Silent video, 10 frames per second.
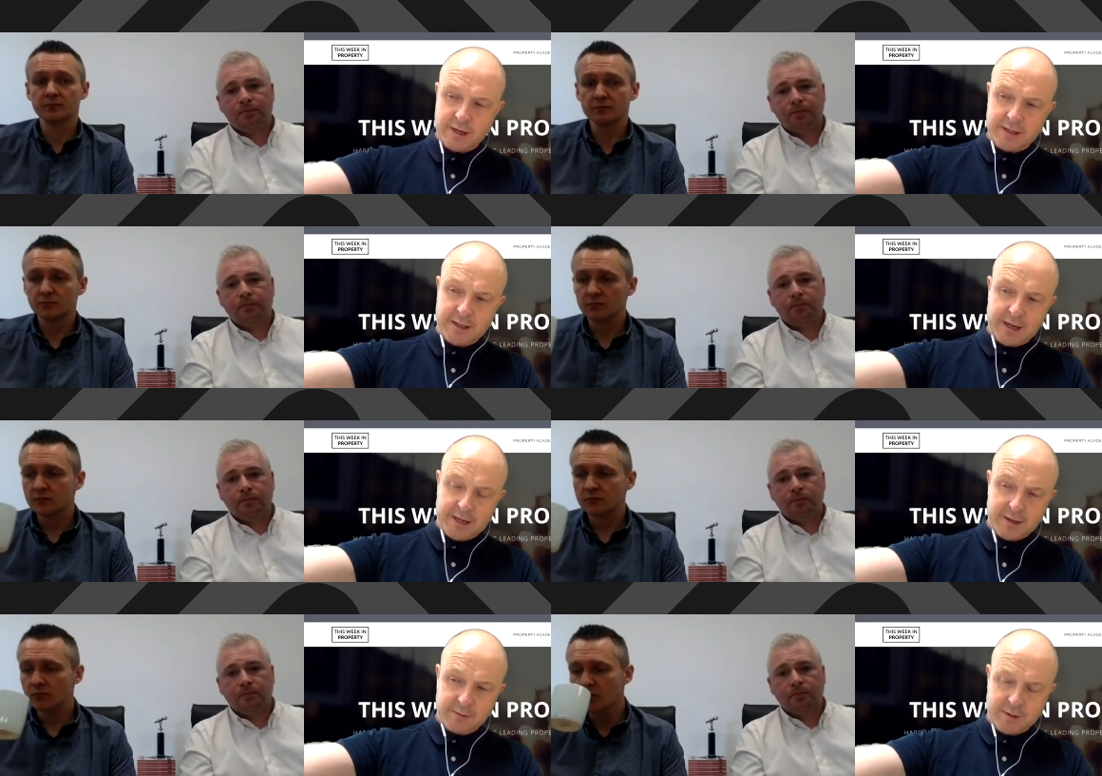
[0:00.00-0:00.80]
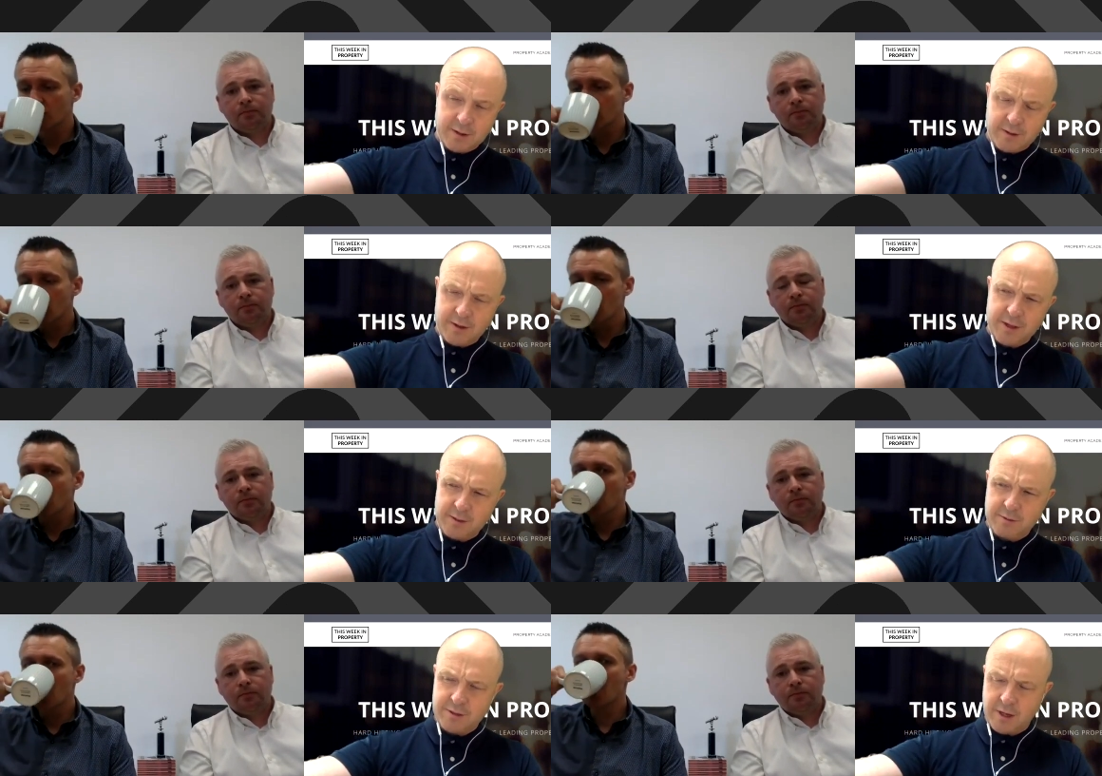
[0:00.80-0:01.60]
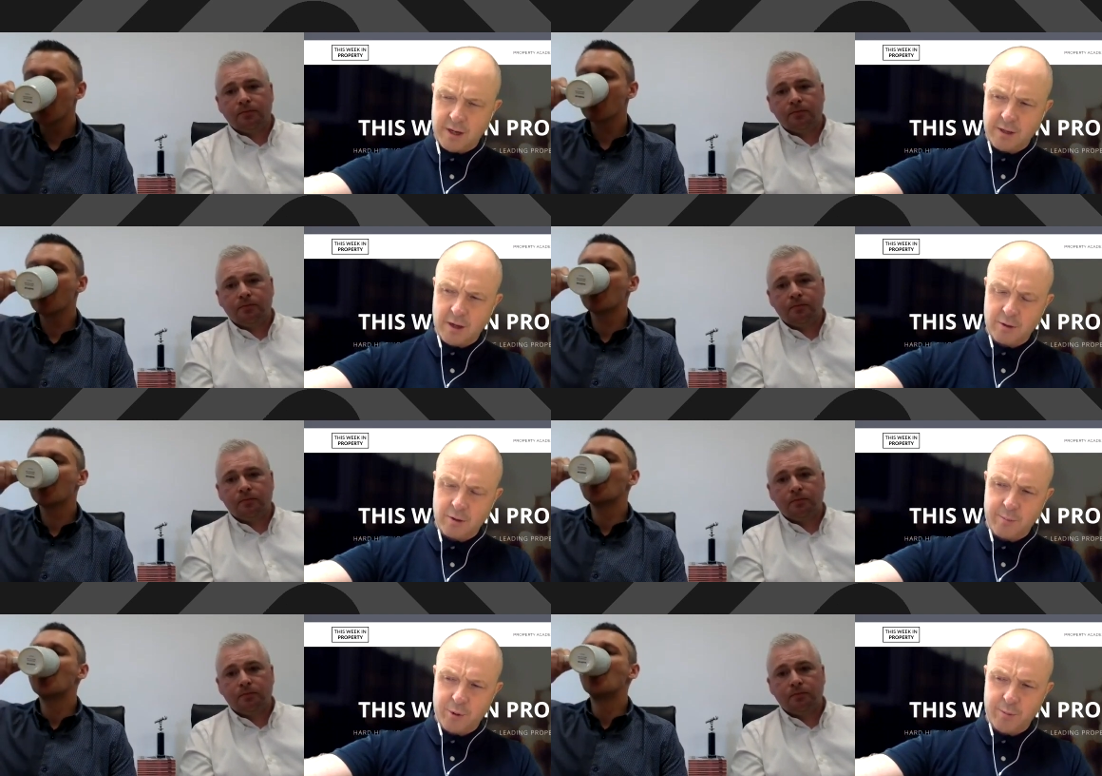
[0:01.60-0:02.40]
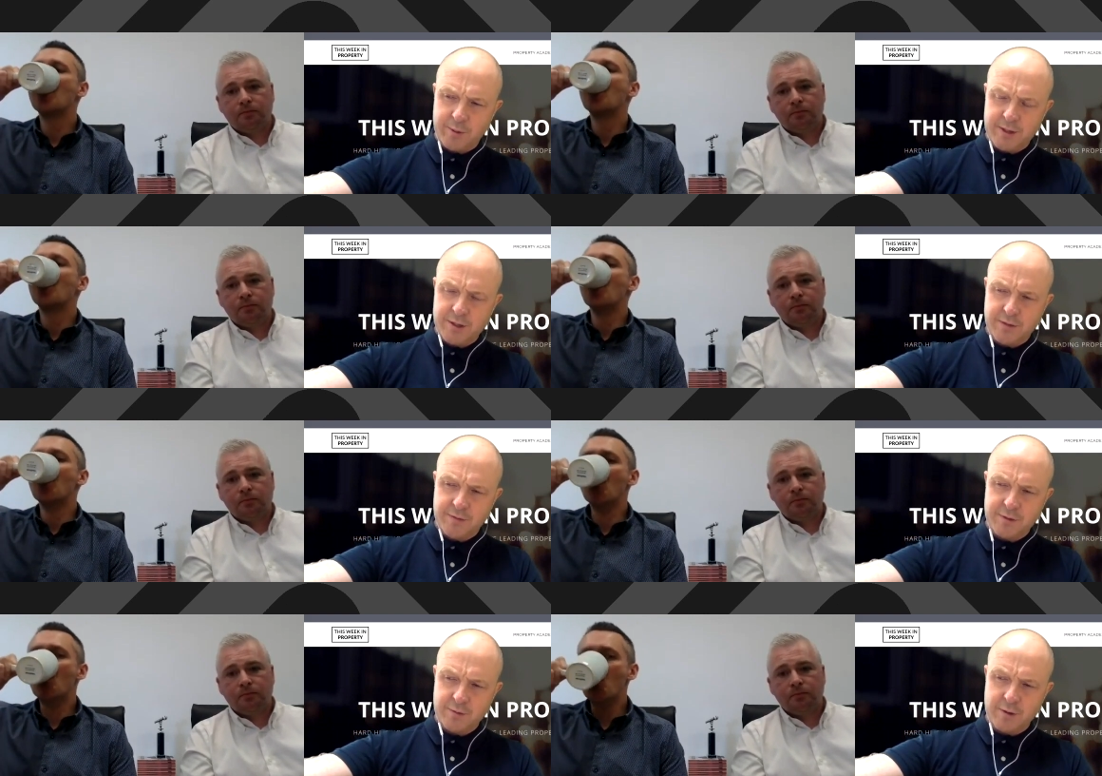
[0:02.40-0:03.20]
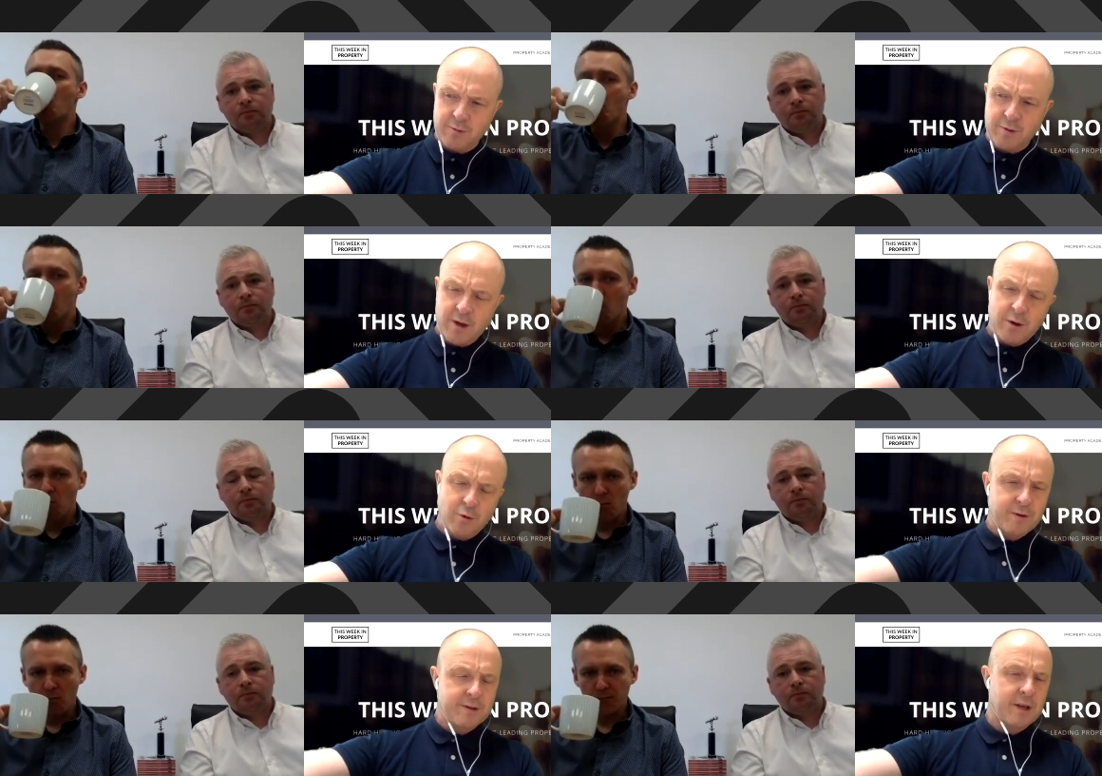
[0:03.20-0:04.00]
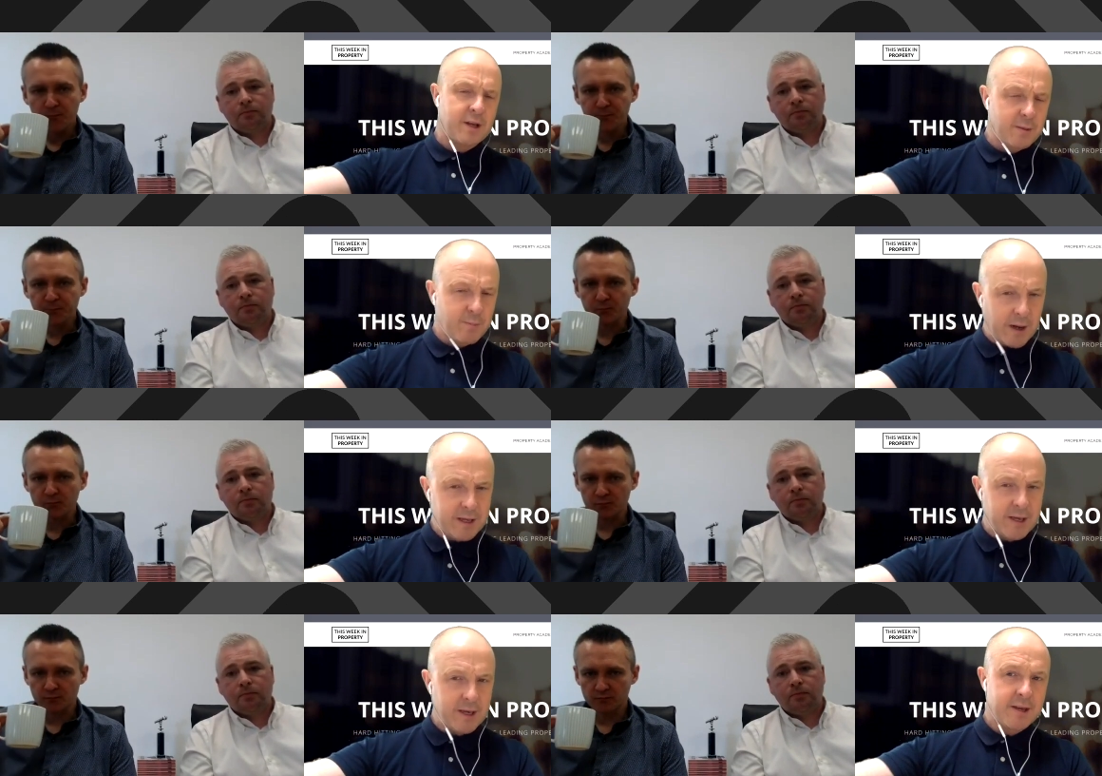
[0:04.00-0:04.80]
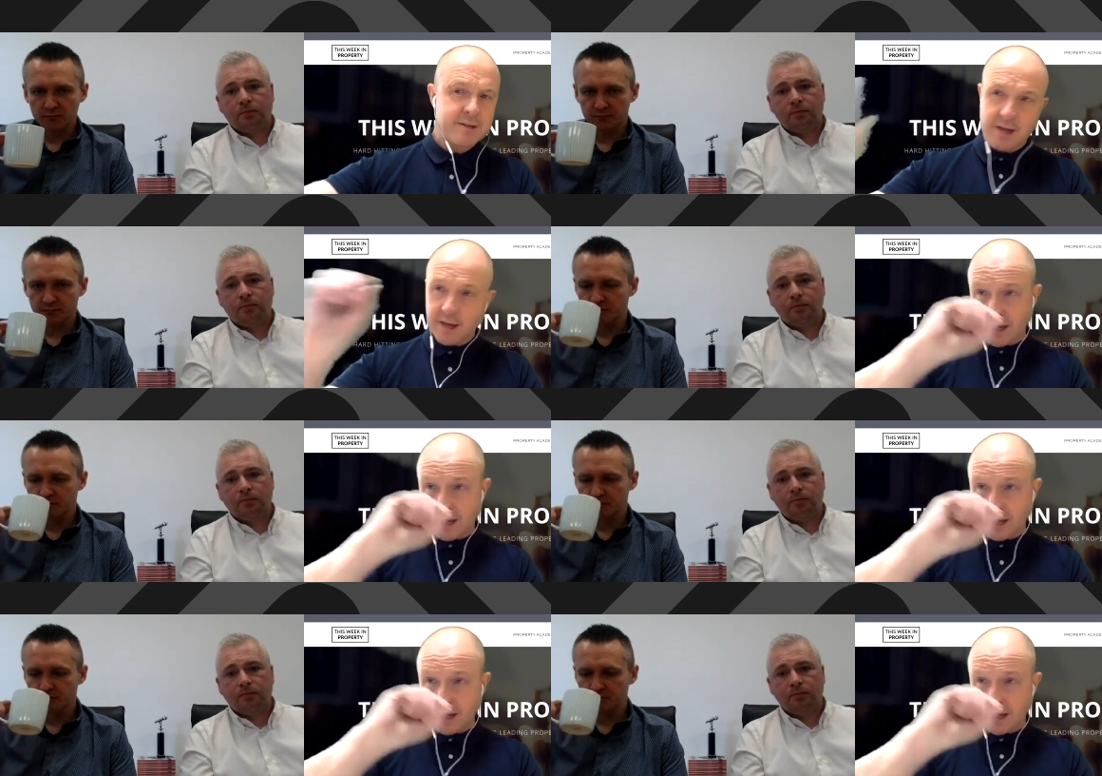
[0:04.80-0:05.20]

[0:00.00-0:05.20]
Speaker 1: yeah. and then I think there was a, a, lot of property stuff as well over in the Bank areas.